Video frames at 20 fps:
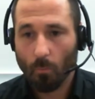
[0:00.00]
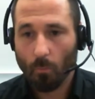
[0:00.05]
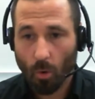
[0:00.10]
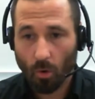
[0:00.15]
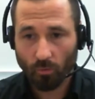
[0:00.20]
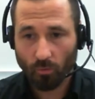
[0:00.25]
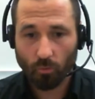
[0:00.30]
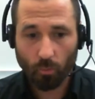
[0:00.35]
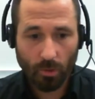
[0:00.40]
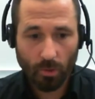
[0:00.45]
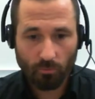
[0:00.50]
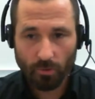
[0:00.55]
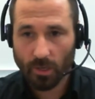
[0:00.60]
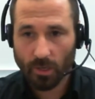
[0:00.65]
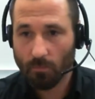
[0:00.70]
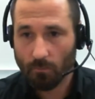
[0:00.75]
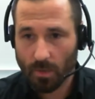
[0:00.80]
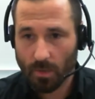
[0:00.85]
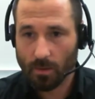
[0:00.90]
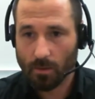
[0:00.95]
And what do we
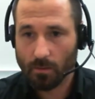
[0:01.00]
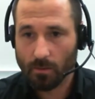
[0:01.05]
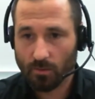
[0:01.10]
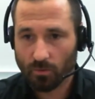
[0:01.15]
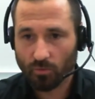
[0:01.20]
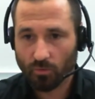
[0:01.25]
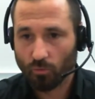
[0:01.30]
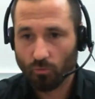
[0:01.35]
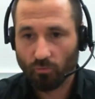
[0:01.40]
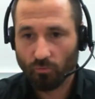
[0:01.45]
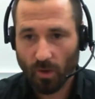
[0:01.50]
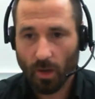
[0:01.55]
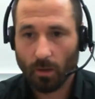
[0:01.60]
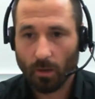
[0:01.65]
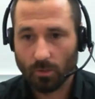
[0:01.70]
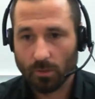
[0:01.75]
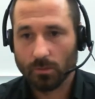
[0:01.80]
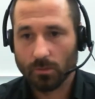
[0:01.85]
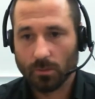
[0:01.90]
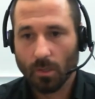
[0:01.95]
recommend to
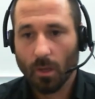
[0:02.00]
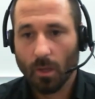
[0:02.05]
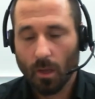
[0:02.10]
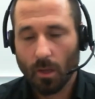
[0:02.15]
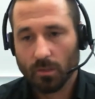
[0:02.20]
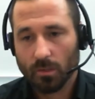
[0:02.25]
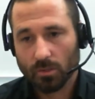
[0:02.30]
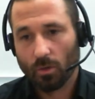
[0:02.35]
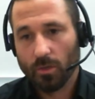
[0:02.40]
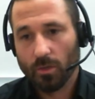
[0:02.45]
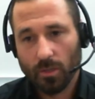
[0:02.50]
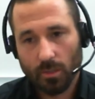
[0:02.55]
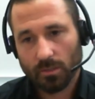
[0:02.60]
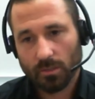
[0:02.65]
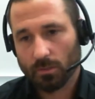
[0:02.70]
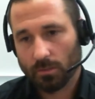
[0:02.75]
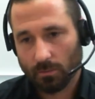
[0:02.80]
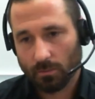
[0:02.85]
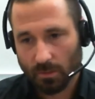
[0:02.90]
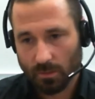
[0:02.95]
farmers? So
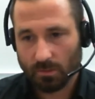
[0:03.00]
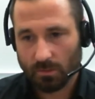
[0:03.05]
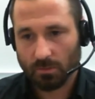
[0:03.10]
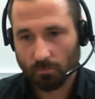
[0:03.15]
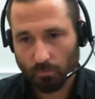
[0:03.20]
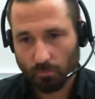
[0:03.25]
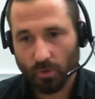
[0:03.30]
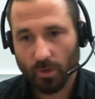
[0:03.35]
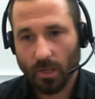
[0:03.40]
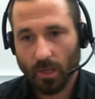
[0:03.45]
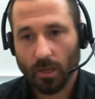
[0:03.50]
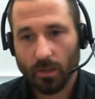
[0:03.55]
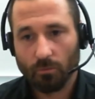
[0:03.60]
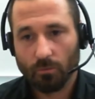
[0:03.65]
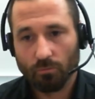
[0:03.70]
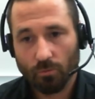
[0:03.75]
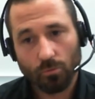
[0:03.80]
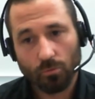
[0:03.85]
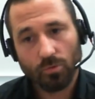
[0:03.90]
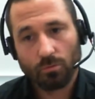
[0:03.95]
yes, there's pretty
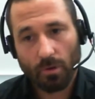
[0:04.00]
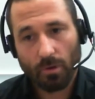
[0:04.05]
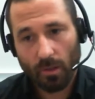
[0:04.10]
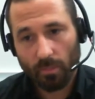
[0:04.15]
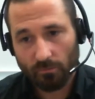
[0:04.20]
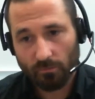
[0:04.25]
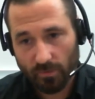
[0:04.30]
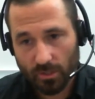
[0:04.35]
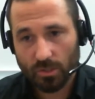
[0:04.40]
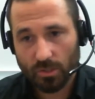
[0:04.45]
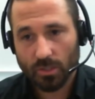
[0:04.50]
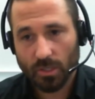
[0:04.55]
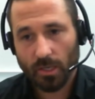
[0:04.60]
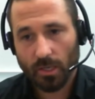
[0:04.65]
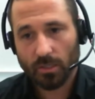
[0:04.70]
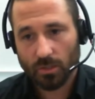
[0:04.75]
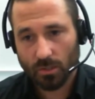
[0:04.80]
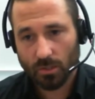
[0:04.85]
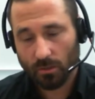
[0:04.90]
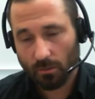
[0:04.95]
clear rules around the
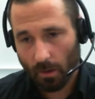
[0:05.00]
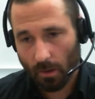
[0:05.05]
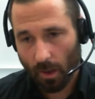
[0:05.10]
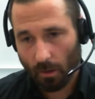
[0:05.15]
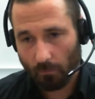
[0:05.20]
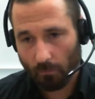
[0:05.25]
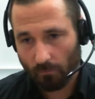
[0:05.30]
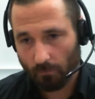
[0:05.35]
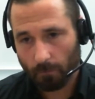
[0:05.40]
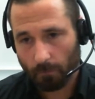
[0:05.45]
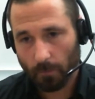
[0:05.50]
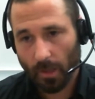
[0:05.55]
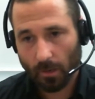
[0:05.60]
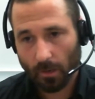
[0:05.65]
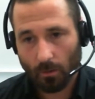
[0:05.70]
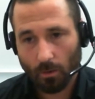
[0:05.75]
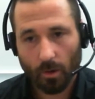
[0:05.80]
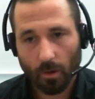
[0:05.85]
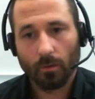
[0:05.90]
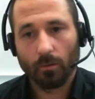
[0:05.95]
vegetation
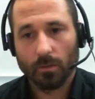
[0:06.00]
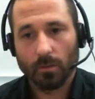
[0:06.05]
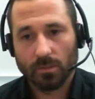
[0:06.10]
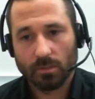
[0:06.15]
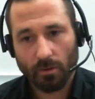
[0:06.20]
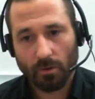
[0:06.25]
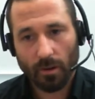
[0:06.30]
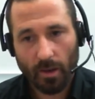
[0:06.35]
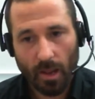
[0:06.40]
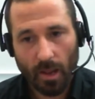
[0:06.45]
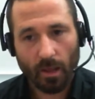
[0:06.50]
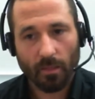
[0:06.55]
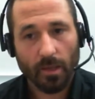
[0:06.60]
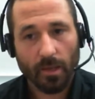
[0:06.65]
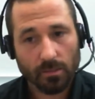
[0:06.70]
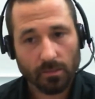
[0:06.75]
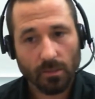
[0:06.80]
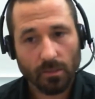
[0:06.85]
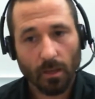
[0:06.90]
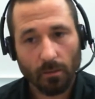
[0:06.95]
and guidelines around how
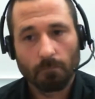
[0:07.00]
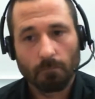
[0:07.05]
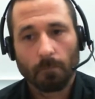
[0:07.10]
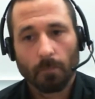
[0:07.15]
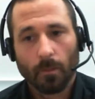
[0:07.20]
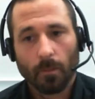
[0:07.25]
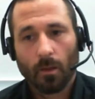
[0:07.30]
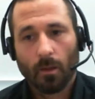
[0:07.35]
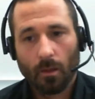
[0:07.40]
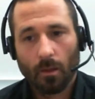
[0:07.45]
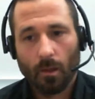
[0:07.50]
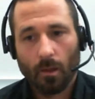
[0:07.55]
that's done.